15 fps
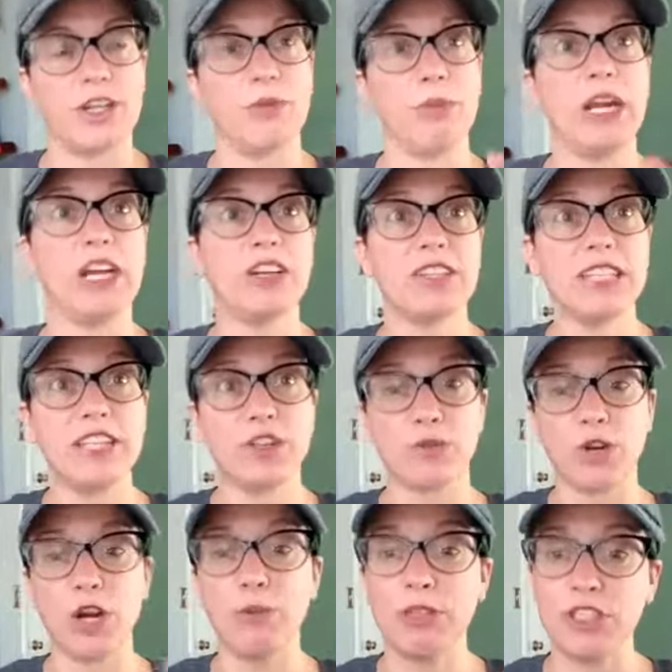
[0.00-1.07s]
Apparently, the
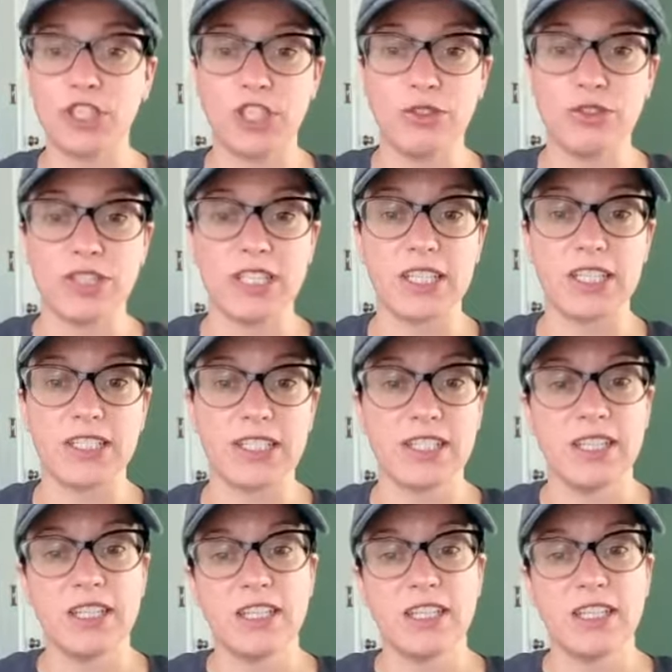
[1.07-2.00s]
Romans used it